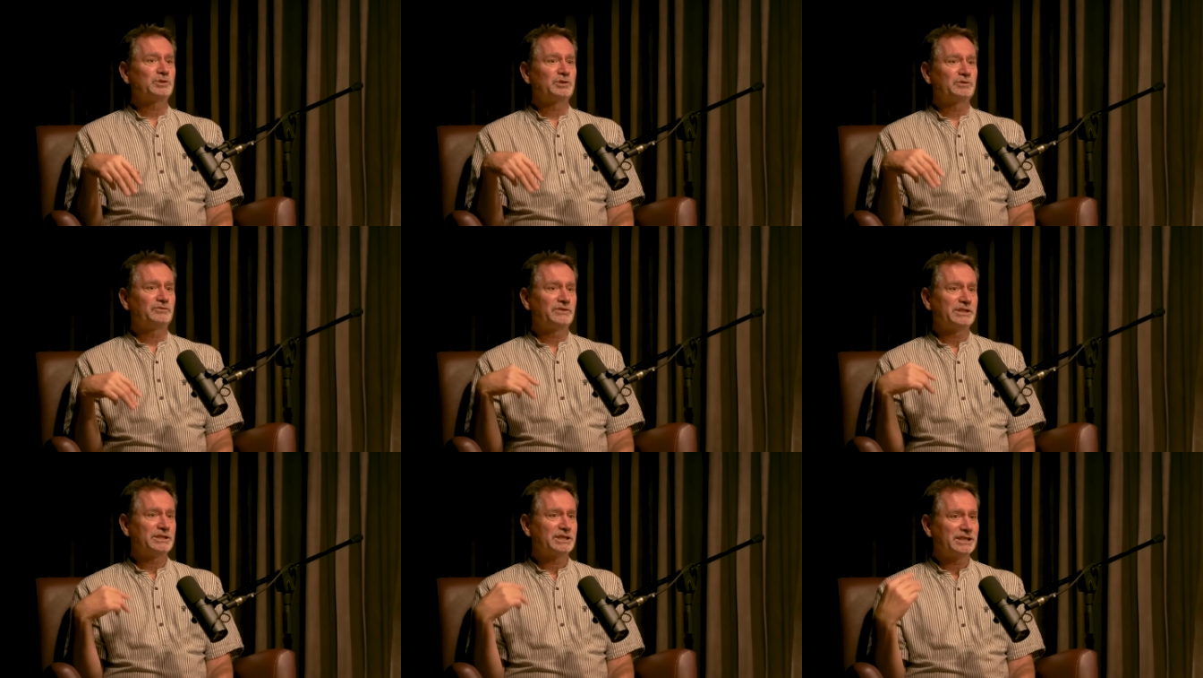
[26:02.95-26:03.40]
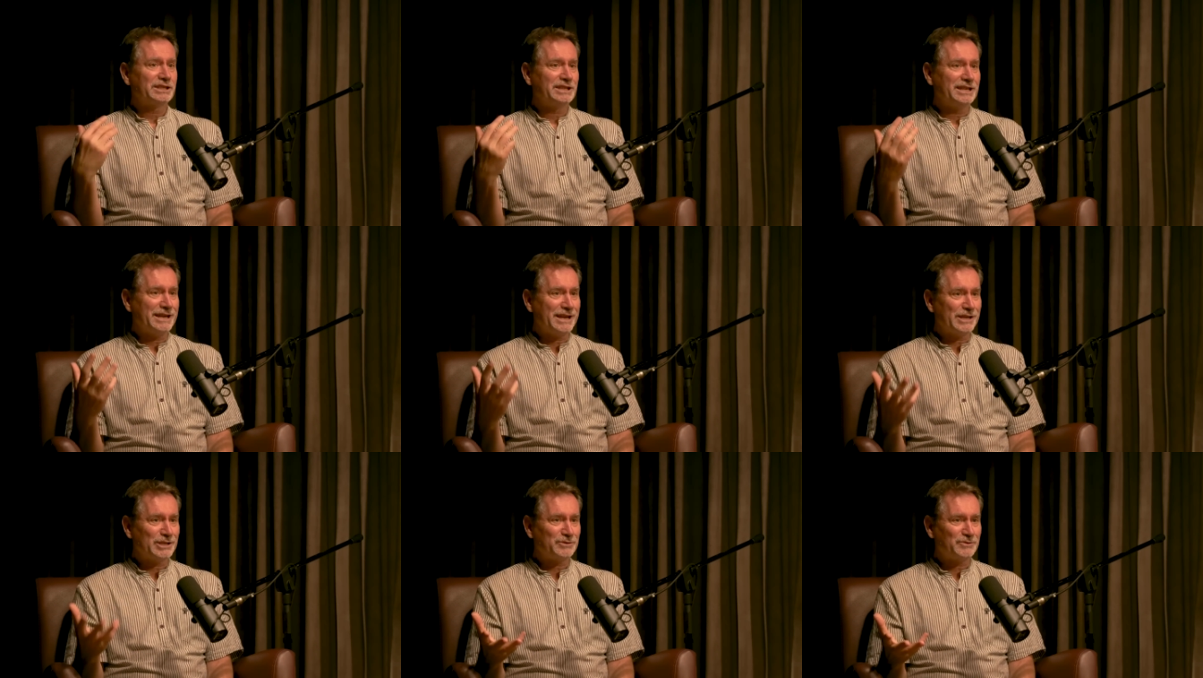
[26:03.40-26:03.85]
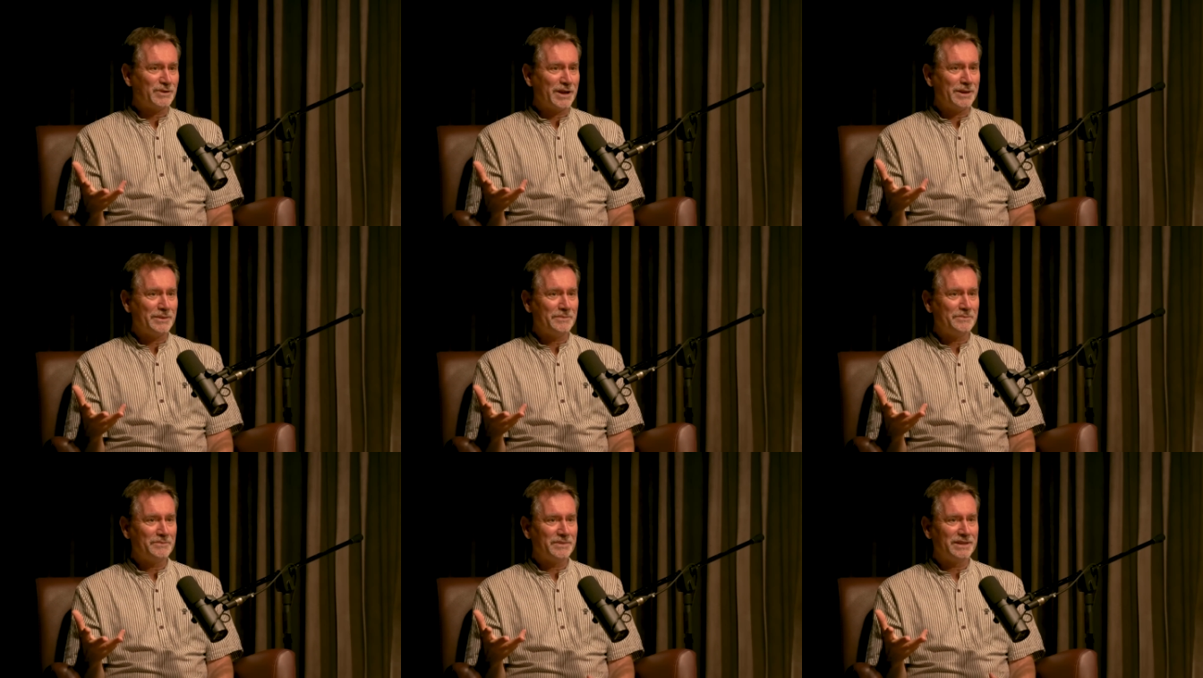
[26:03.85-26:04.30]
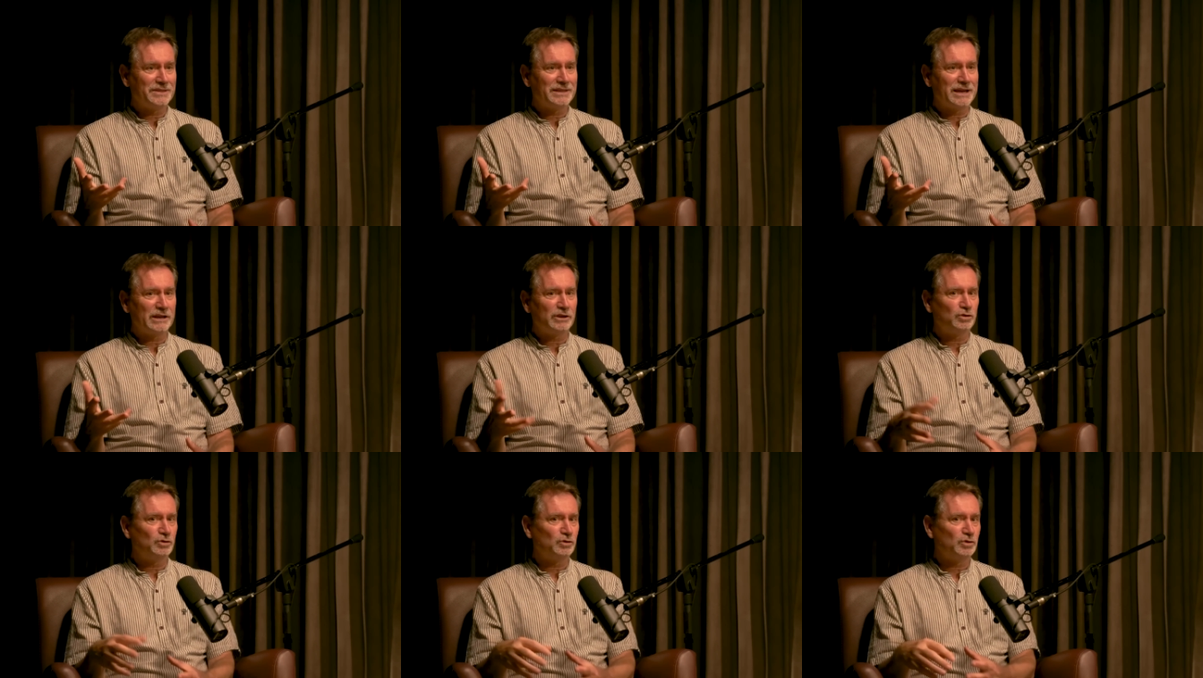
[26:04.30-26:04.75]
you'd visit the ashram and
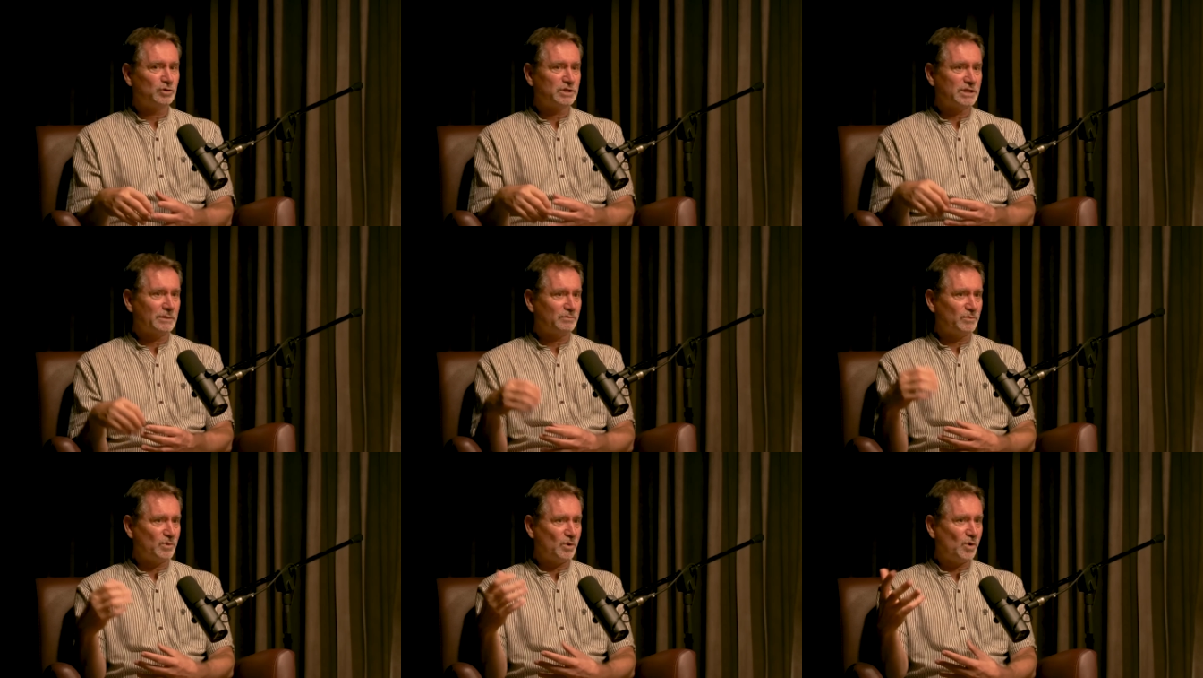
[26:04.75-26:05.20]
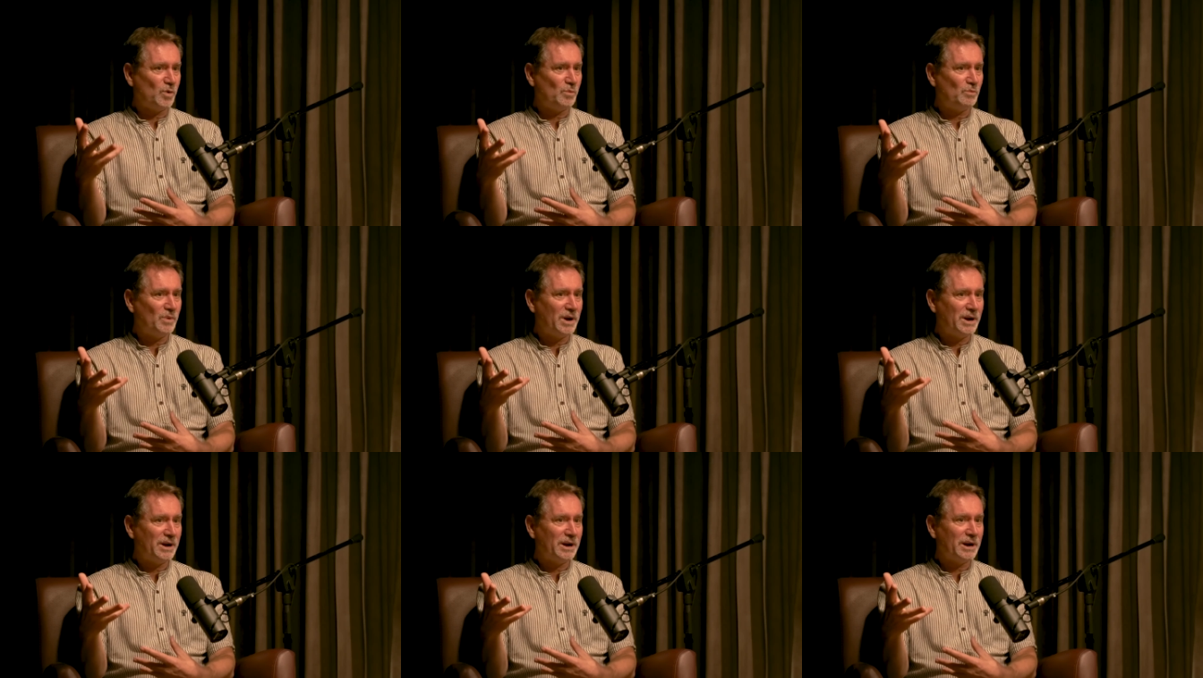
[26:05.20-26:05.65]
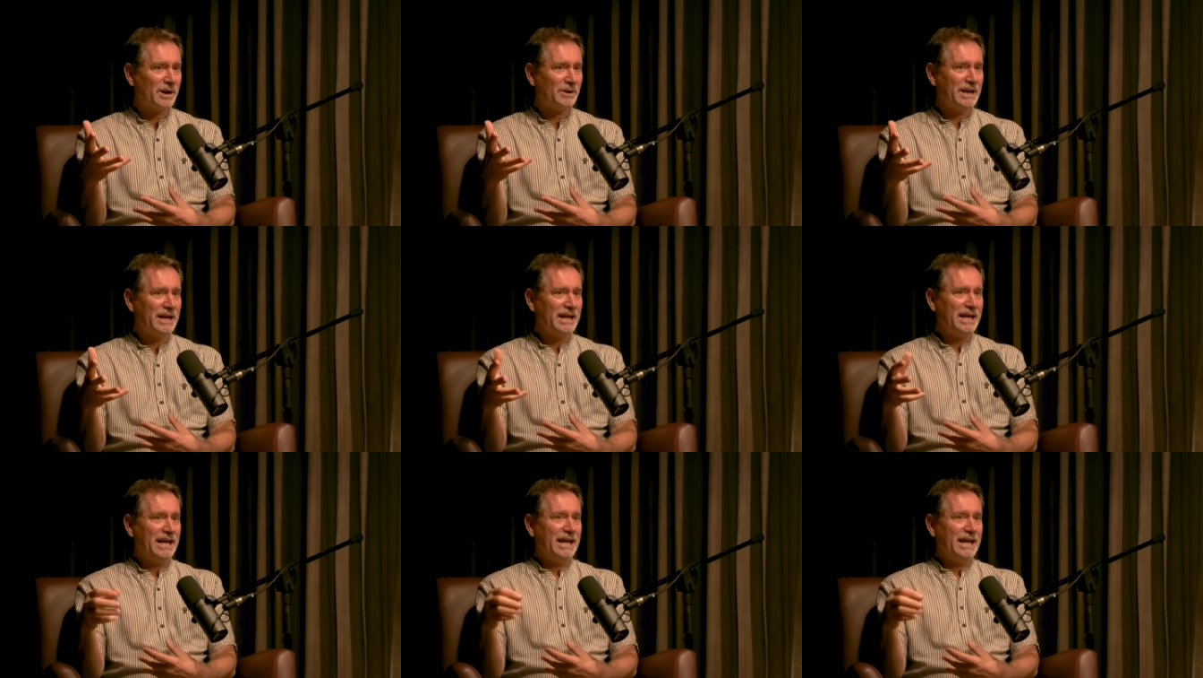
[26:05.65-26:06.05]
they'd do some homa,